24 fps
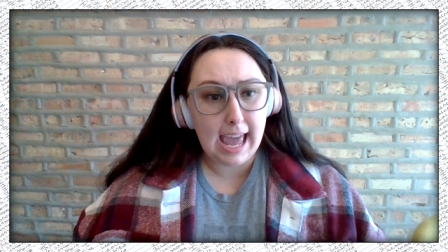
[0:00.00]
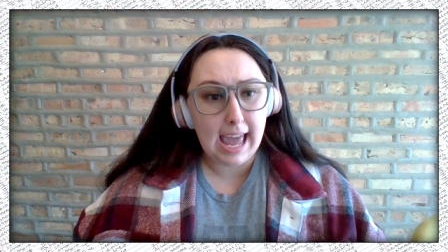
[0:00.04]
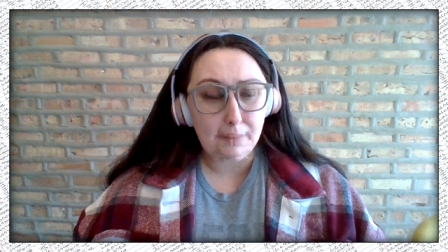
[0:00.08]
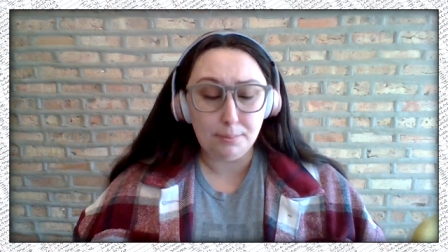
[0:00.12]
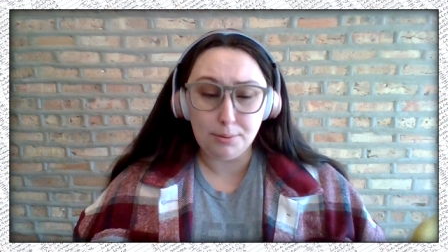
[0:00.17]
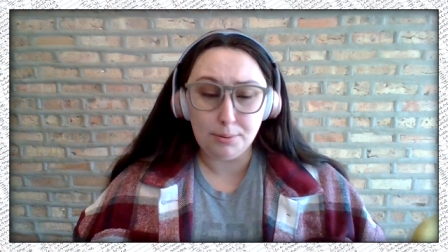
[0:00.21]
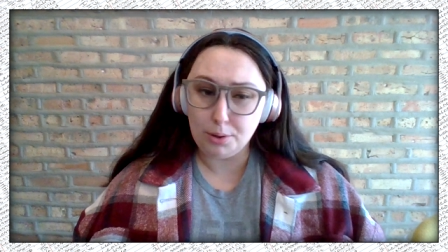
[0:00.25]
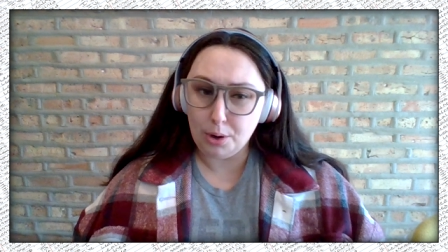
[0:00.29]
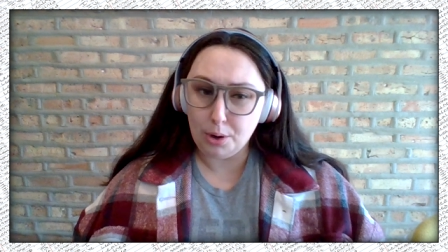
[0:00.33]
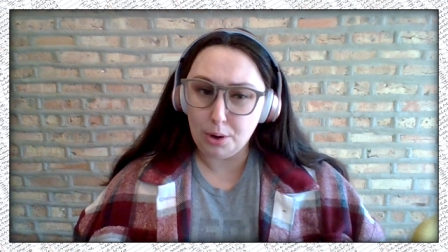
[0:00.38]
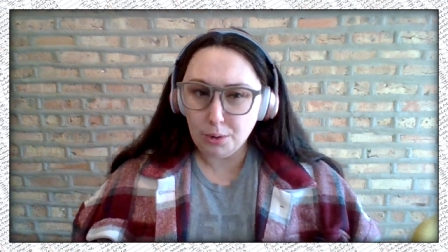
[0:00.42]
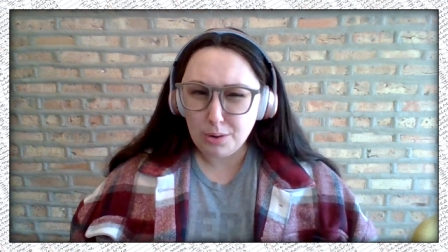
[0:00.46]
a
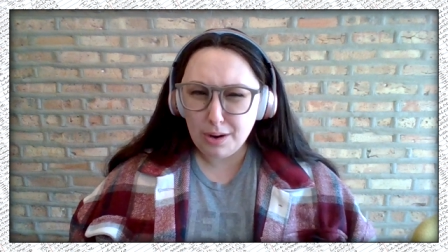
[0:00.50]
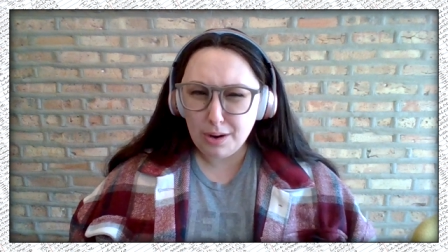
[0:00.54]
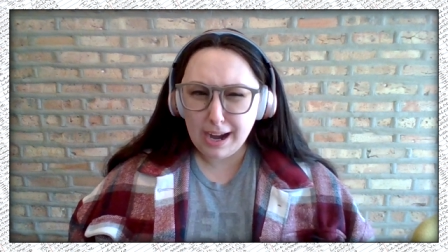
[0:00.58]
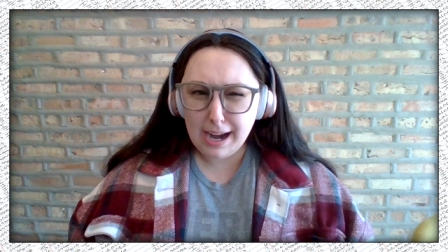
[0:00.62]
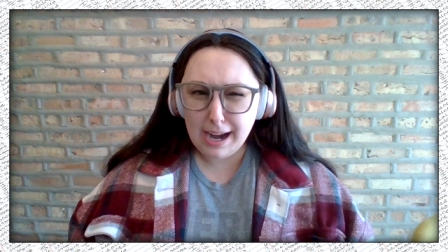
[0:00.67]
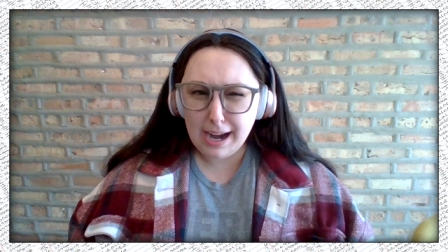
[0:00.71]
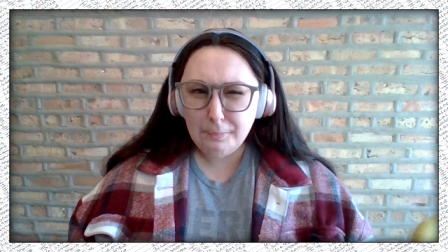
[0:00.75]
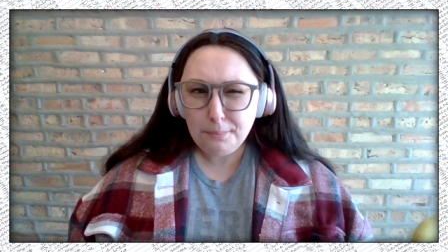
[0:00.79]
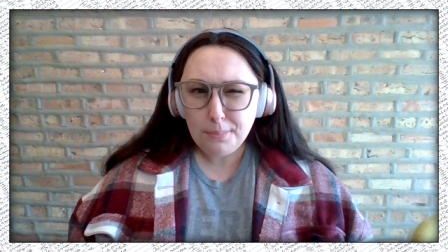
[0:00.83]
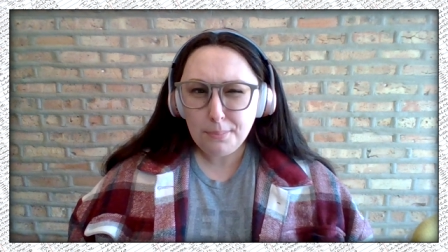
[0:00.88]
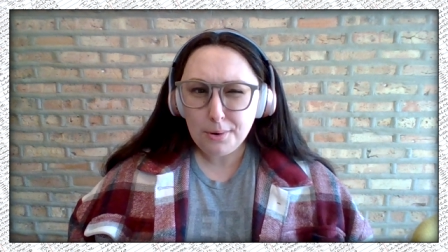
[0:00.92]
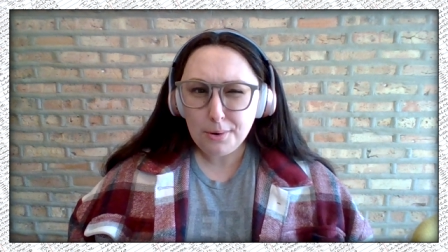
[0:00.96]

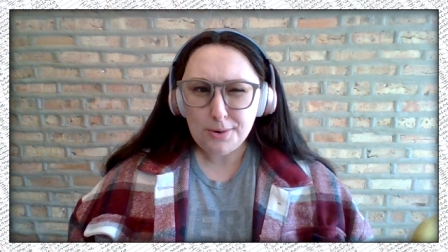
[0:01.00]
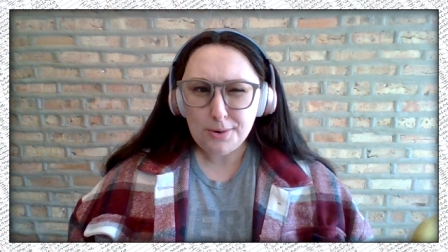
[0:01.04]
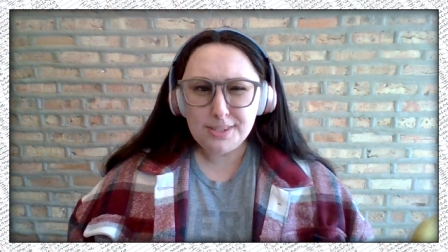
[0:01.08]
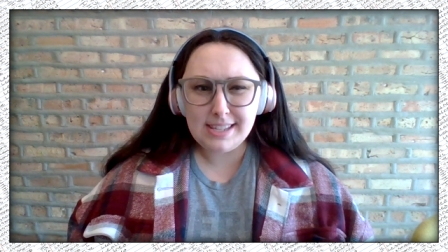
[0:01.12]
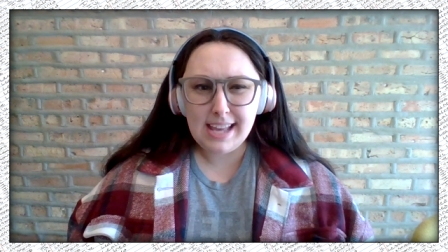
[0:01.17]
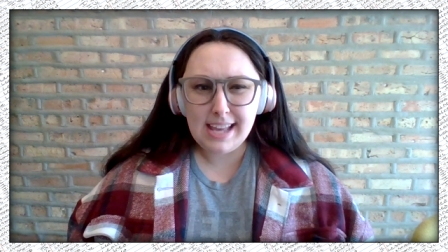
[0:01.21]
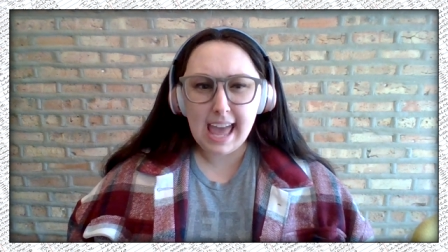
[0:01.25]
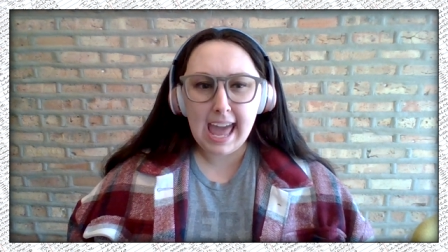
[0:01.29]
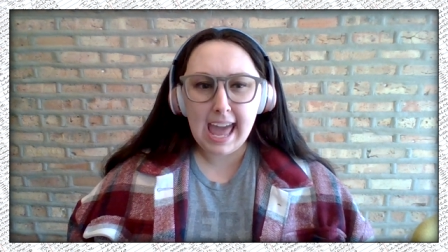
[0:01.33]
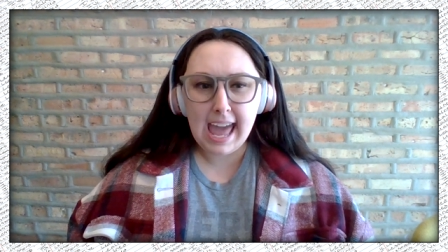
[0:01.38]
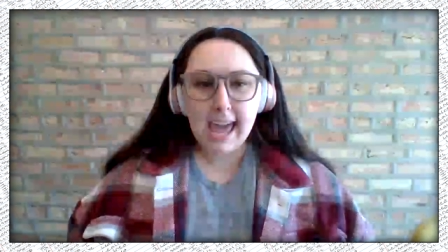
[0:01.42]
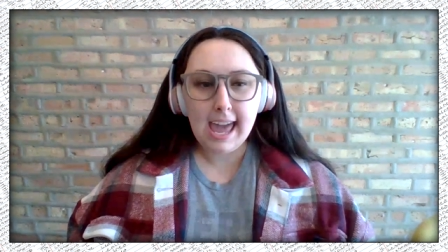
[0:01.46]
program per
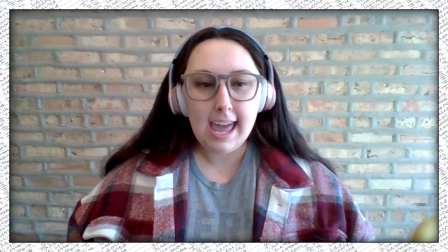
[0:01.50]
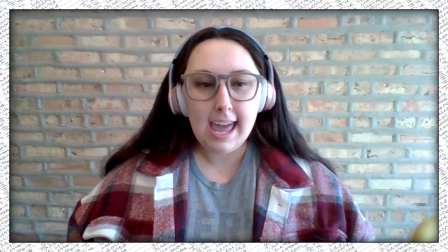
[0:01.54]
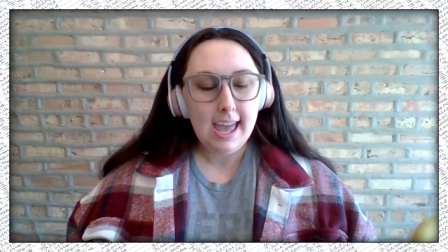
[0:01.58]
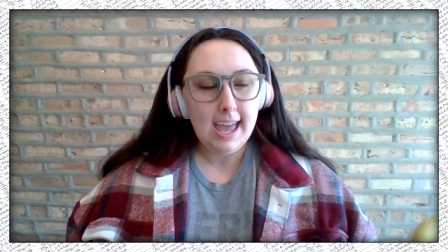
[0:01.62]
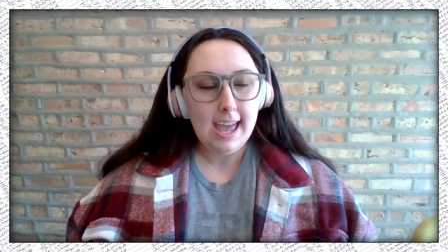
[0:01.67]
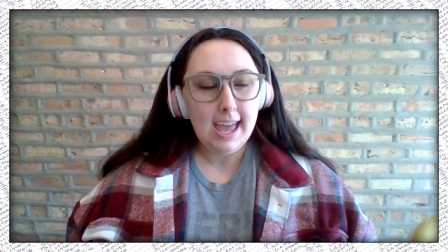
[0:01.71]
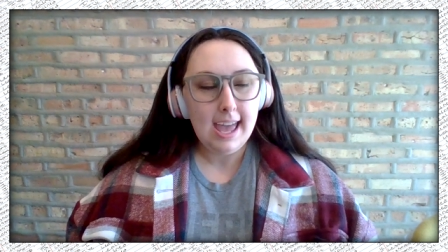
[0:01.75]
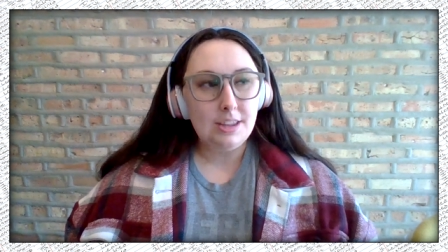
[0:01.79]
se.